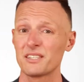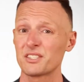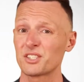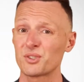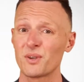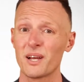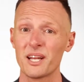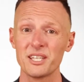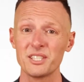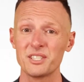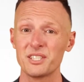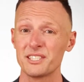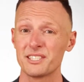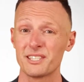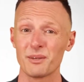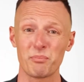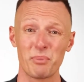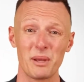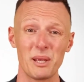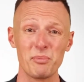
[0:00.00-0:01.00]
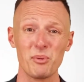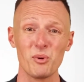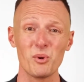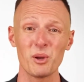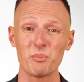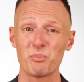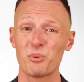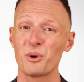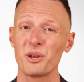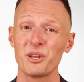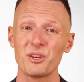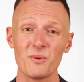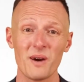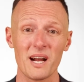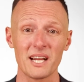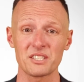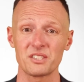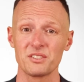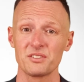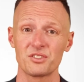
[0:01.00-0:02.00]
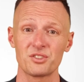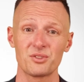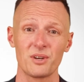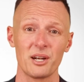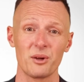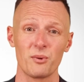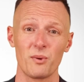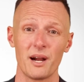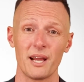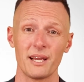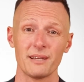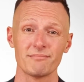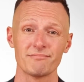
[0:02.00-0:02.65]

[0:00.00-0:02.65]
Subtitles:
and strategies that people can put into action straight away.